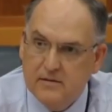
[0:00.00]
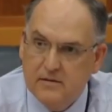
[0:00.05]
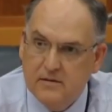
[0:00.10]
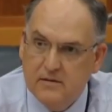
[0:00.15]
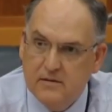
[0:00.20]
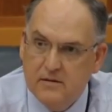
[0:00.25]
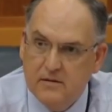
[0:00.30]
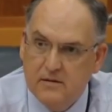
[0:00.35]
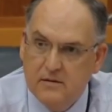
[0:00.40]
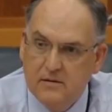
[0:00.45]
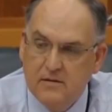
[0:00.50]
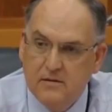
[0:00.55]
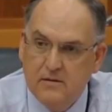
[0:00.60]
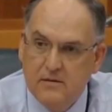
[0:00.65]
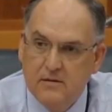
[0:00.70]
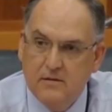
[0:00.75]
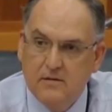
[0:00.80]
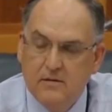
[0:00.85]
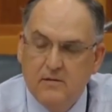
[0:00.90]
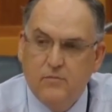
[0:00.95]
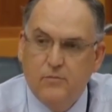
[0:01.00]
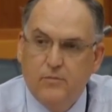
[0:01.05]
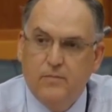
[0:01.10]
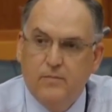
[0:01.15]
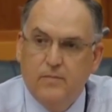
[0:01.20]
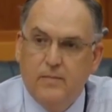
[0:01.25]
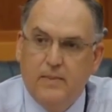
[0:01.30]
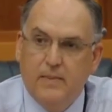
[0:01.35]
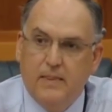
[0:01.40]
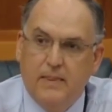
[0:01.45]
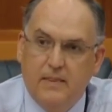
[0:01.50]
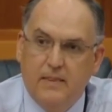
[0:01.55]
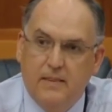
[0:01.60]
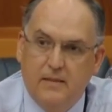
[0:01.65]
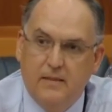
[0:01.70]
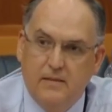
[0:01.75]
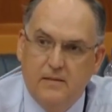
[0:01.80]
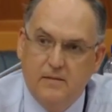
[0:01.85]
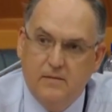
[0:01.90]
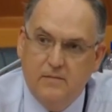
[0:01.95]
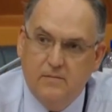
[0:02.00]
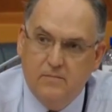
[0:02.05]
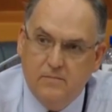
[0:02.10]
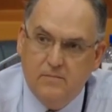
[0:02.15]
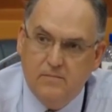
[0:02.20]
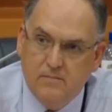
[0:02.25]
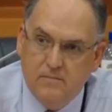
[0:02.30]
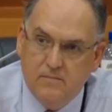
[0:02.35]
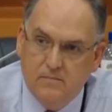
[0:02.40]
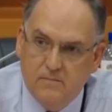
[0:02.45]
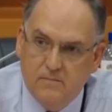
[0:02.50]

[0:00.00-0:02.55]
The question that you posed was, why was it not paid to the